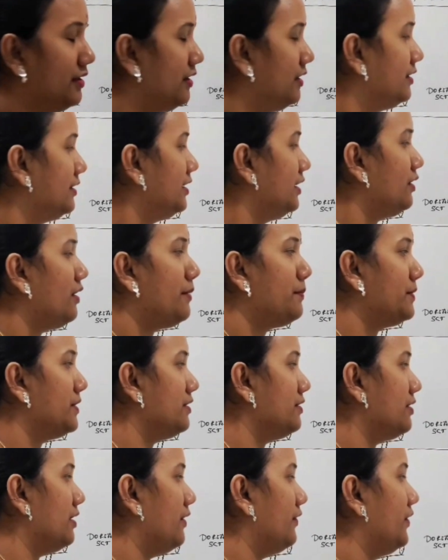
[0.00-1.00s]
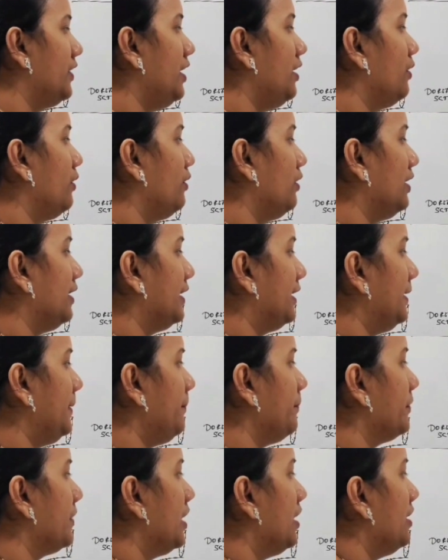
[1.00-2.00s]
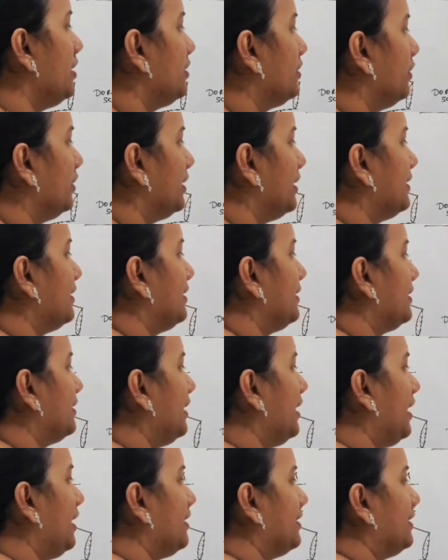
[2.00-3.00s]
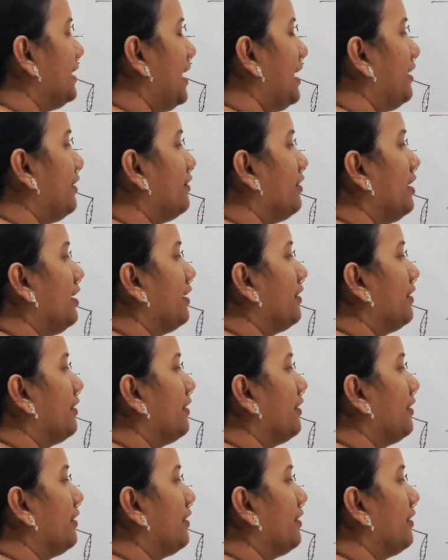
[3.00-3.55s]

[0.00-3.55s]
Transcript: synopsis of the whole thing. So this is the central